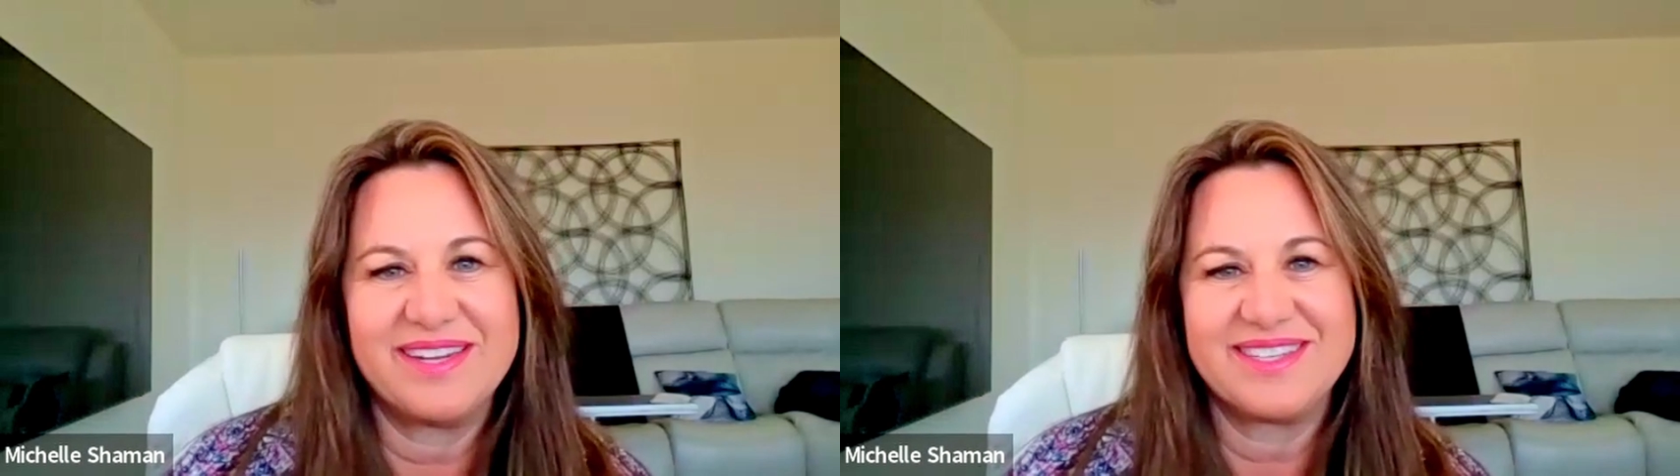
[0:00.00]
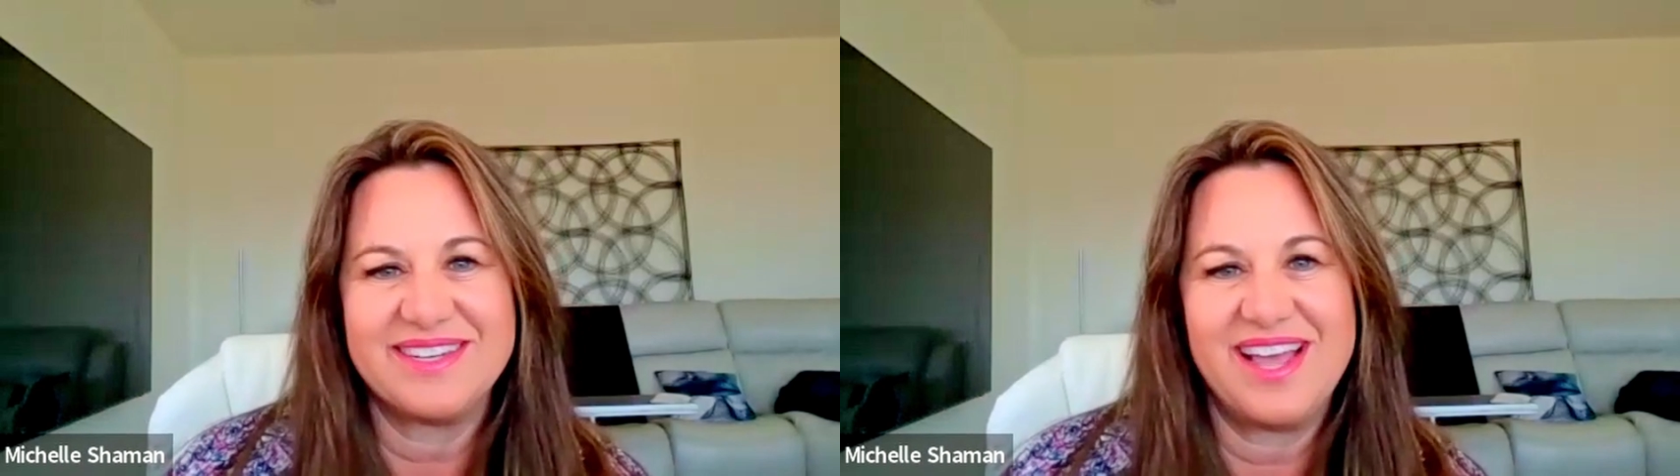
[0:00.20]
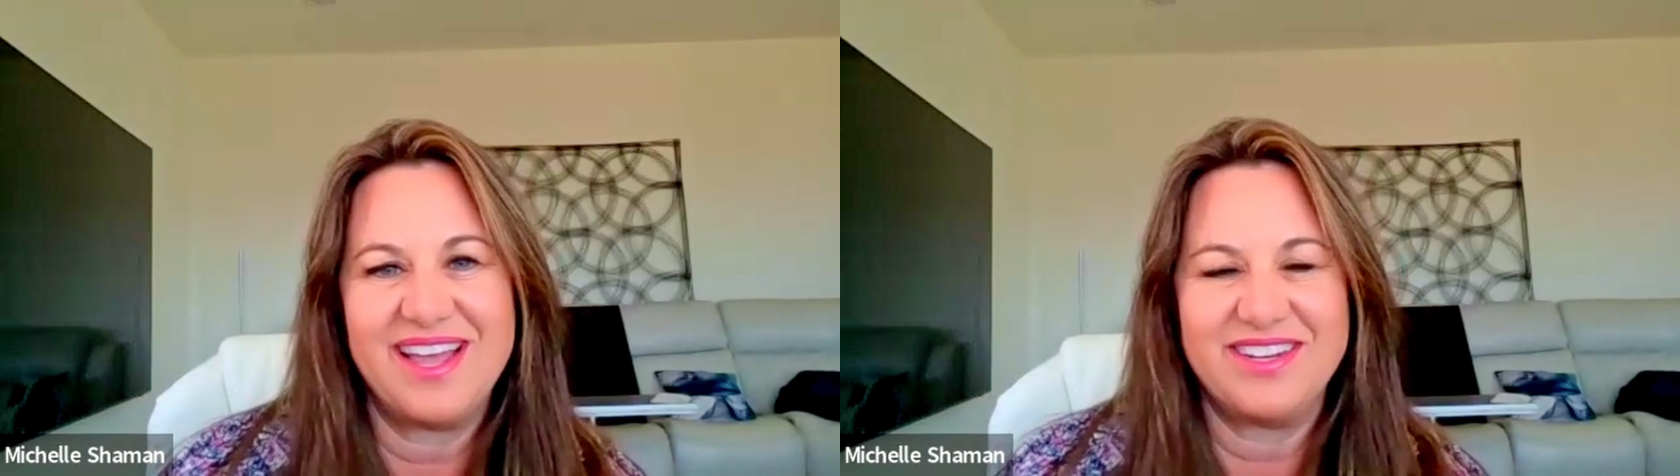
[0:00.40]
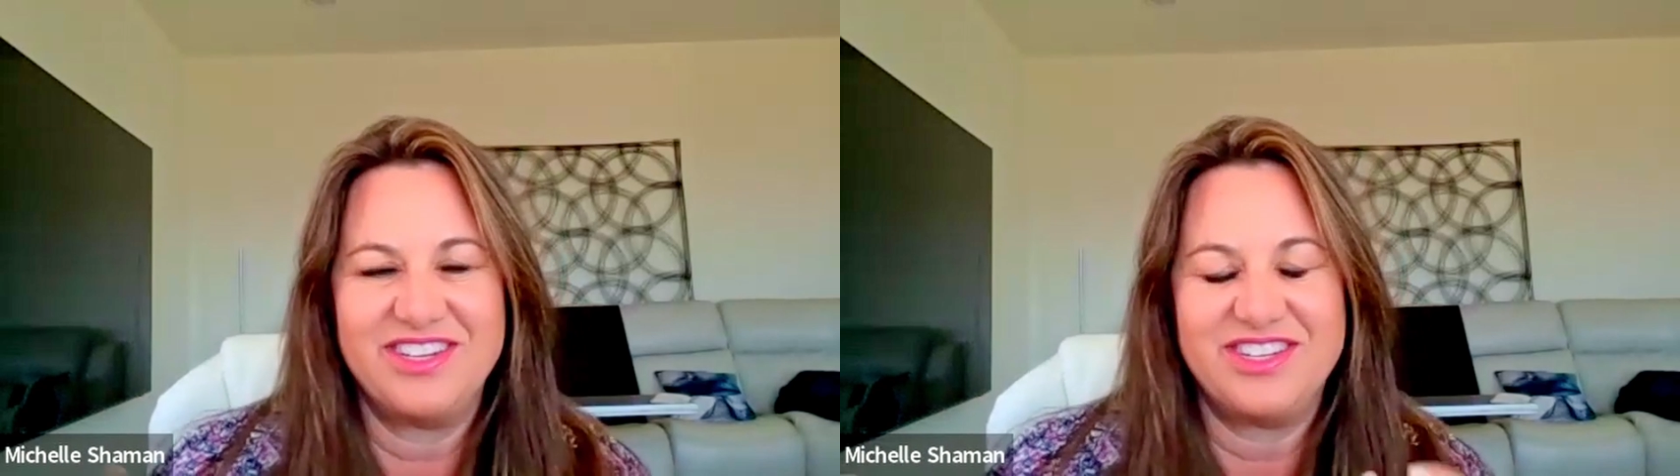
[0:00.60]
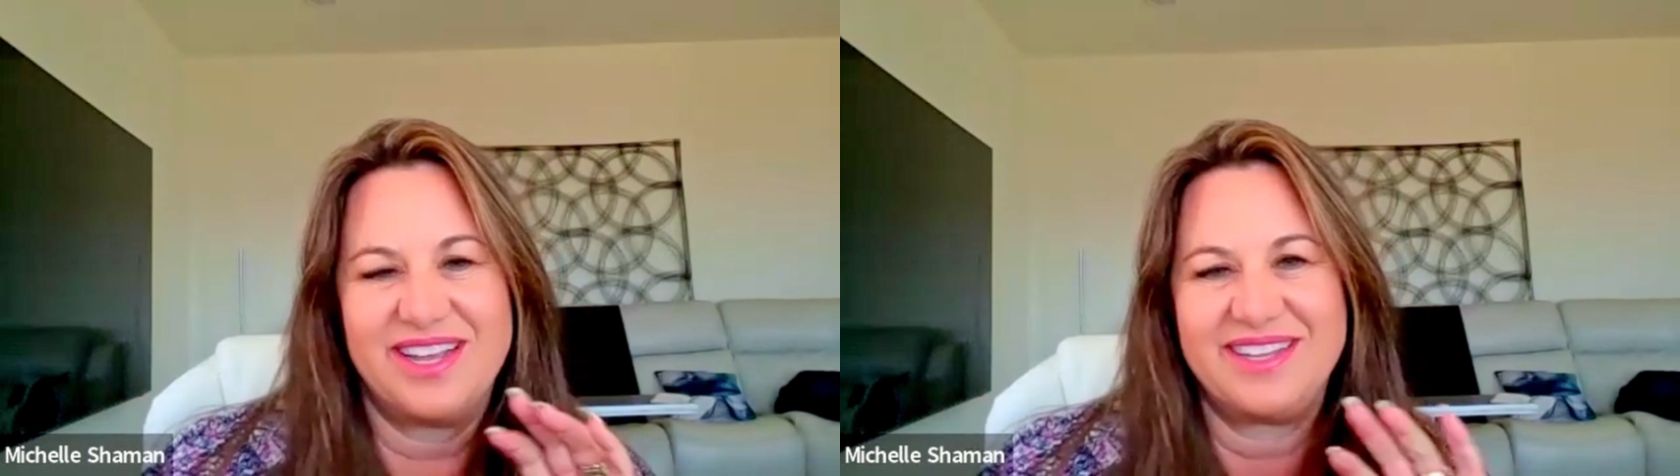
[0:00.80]
It's not
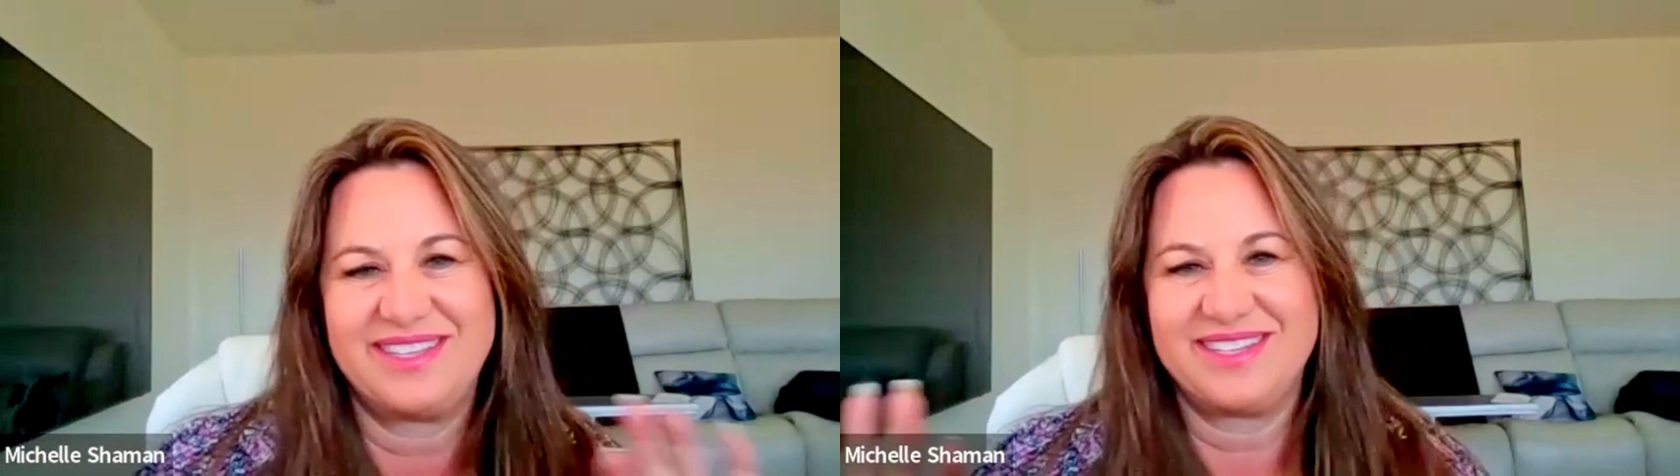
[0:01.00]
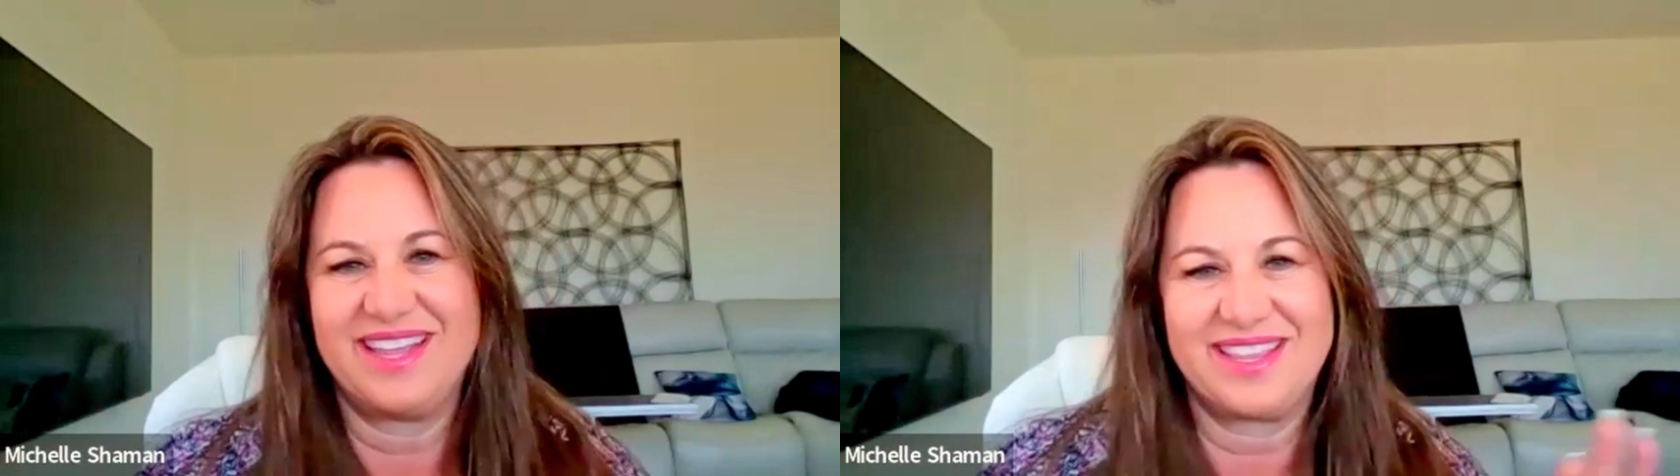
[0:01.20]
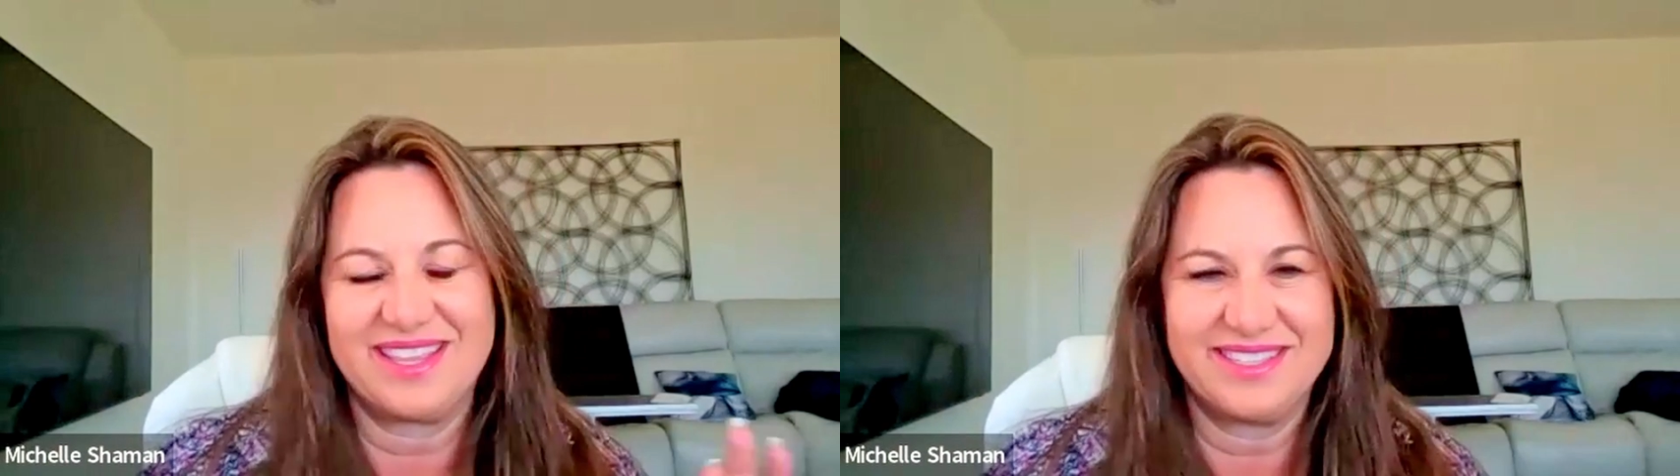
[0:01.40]
just like the